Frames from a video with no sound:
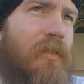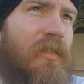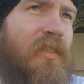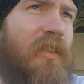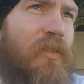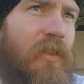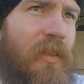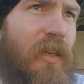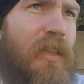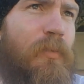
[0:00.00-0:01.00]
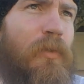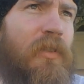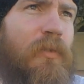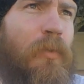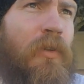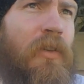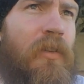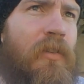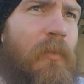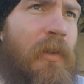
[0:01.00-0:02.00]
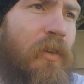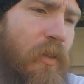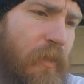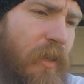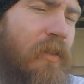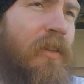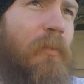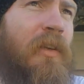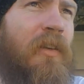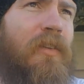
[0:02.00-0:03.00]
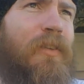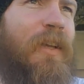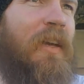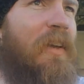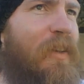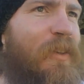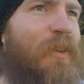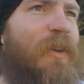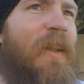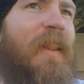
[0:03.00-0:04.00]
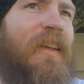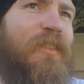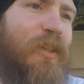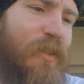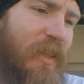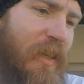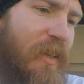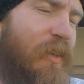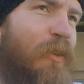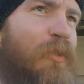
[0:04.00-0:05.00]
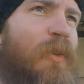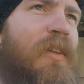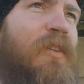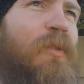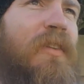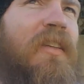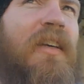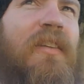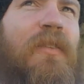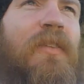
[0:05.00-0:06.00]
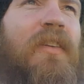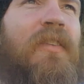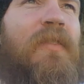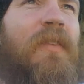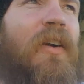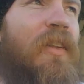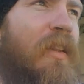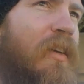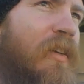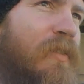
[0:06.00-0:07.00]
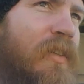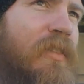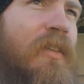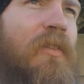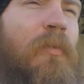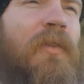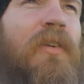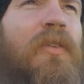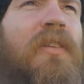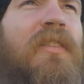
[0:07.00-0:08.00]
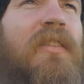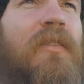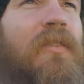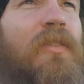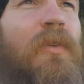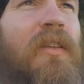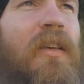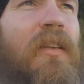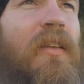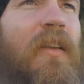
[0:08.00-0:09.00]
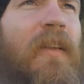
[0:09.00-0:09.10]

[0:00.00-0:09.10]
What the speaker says: excelled in the gospel at this point. You've been here, how long you been here? Like, they start to like, threaten you with kind of, all that love turns to a little bit of criticism. So you want that,